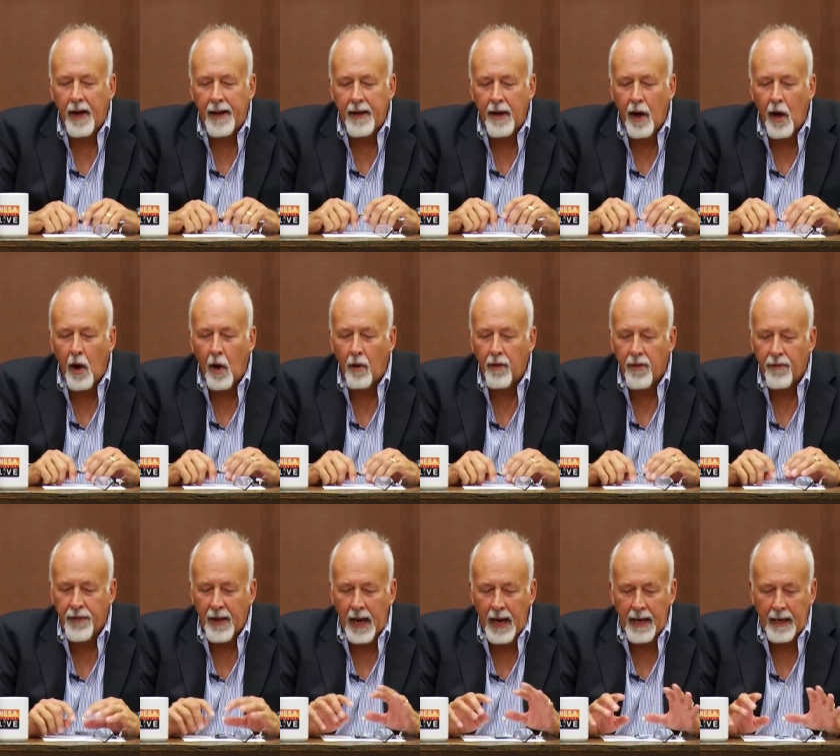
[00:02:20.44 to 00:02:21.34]
know that
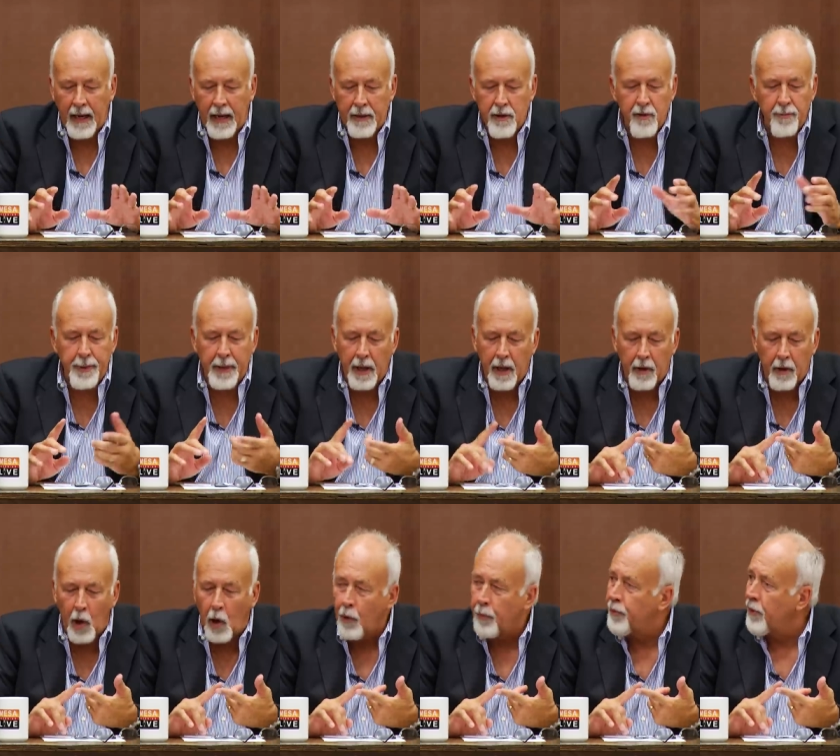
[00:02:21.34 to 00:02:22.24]
the highlight, you've been on
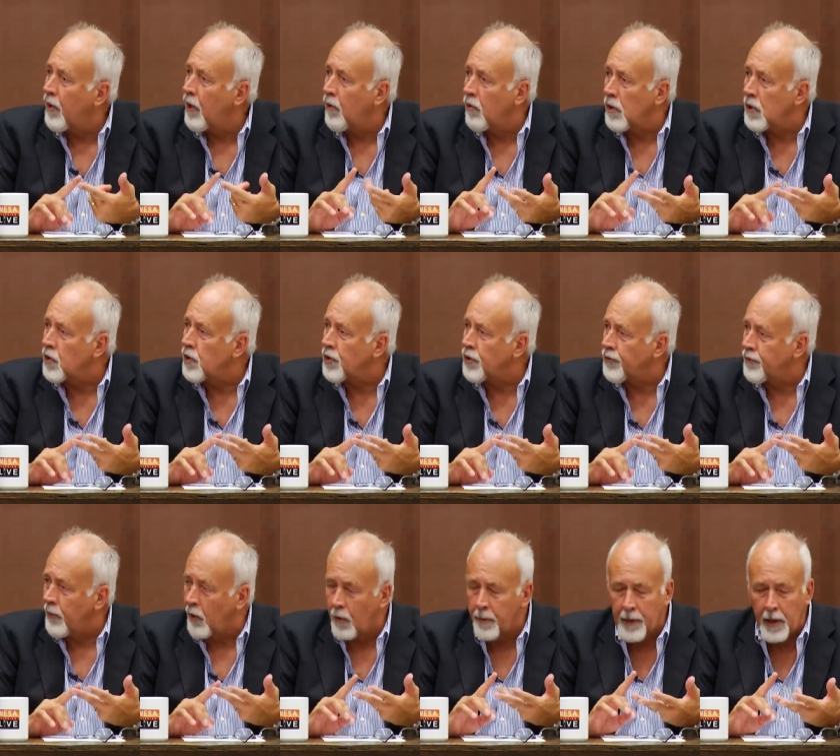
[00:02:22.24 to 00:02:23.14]
Oprah, Regis,
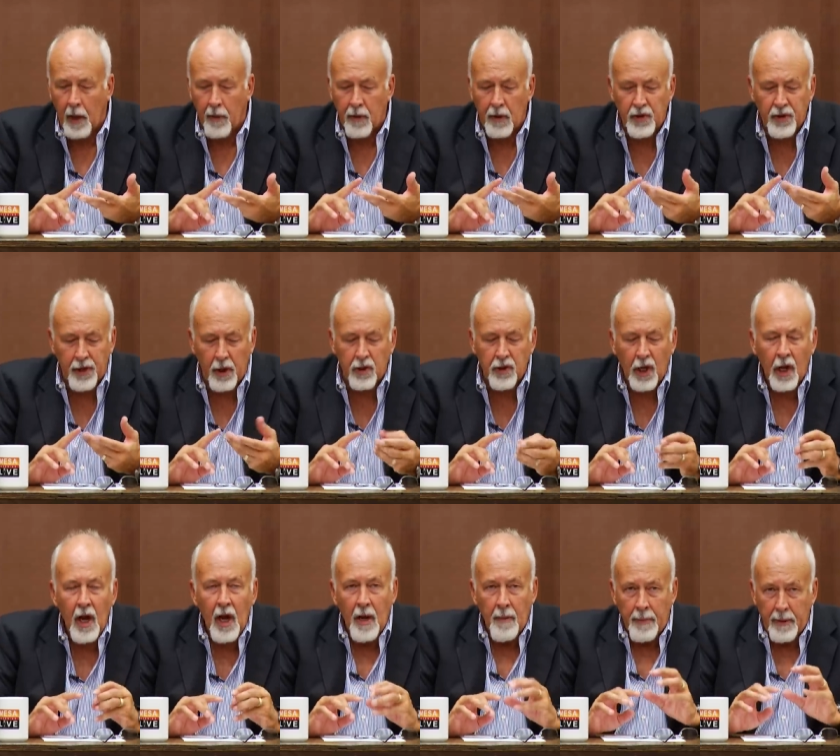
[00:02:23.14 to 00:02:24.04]
Philbin, all those shows,
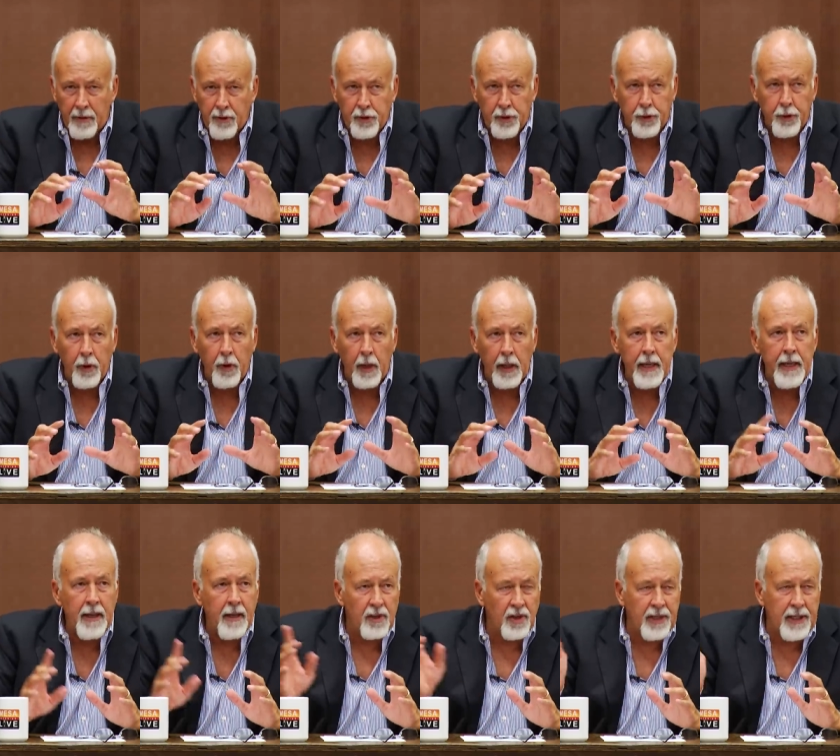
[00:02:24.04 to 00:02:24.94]
but
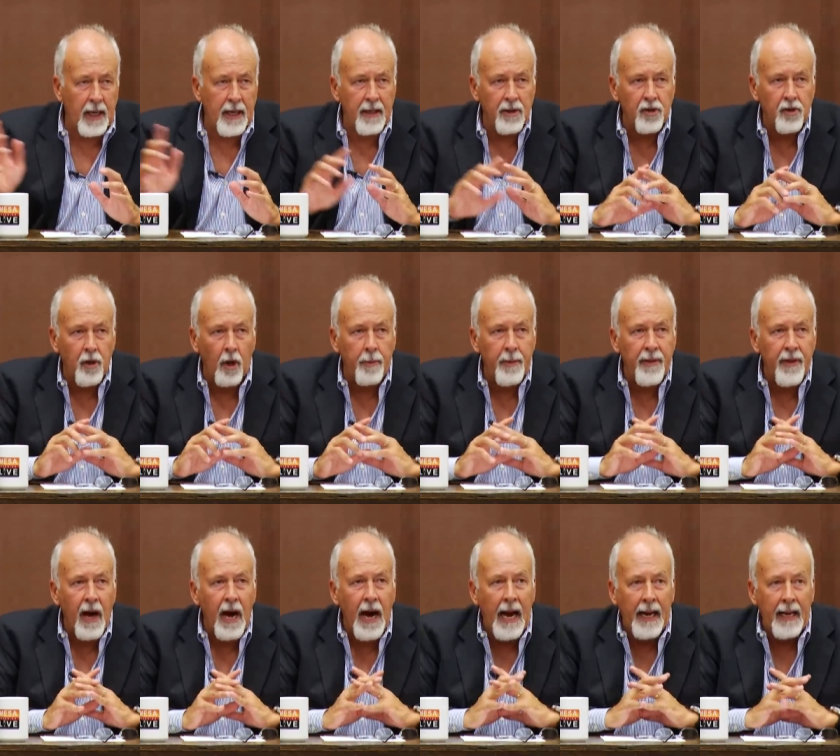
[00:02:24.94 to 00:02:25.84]
truly, Scott has told me the
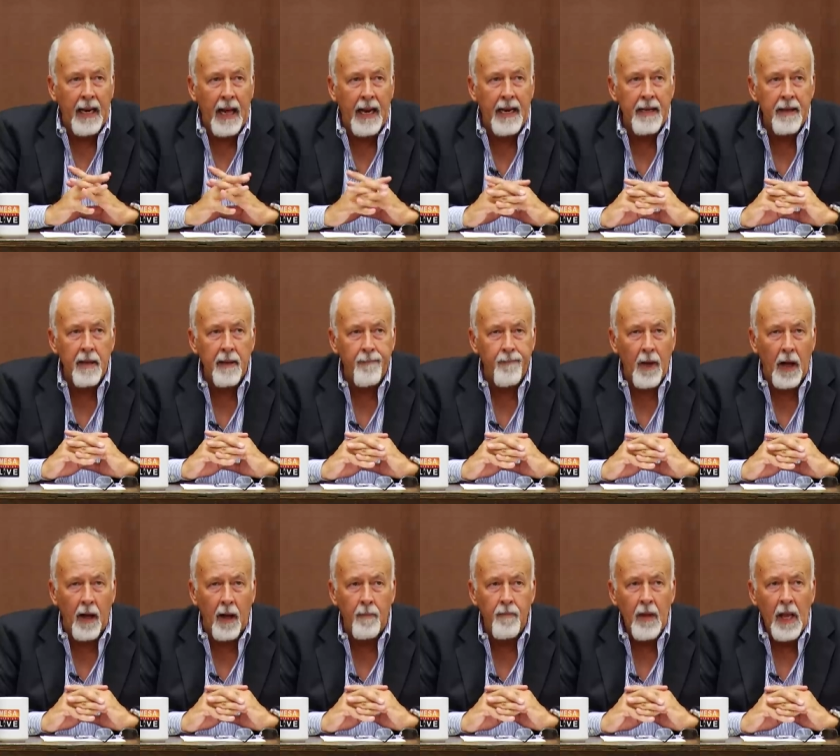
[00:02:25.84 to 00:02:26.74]
highlight
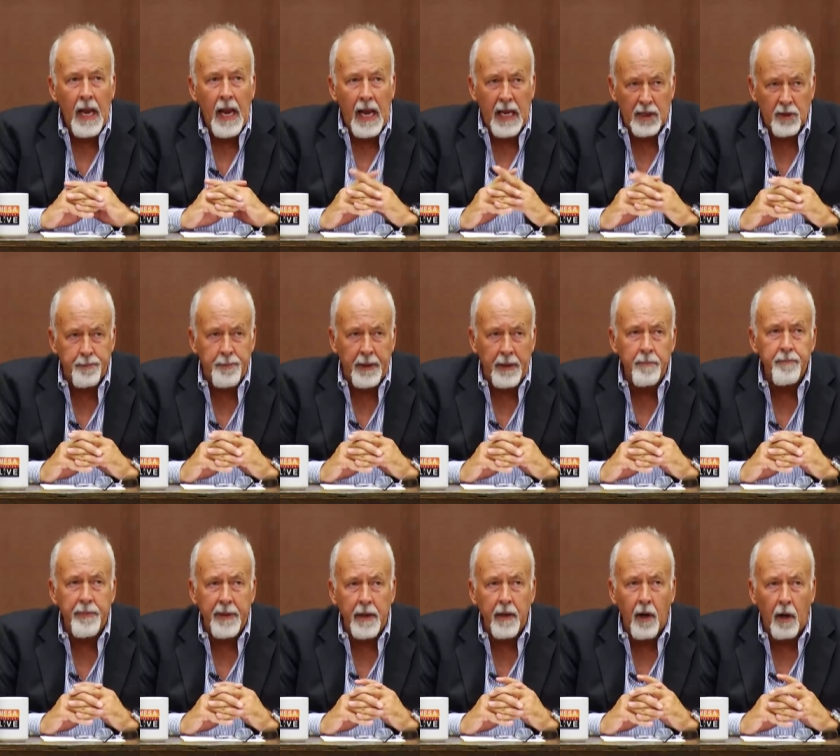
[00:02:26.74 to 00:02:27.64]
has been
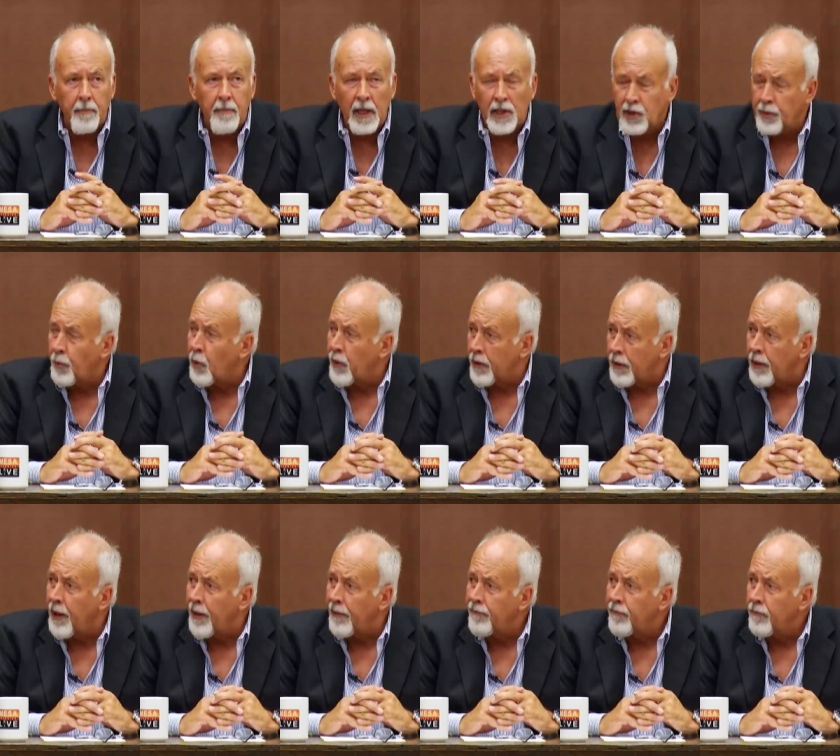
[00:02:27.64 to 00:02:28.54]
being on Mesa Morning Live.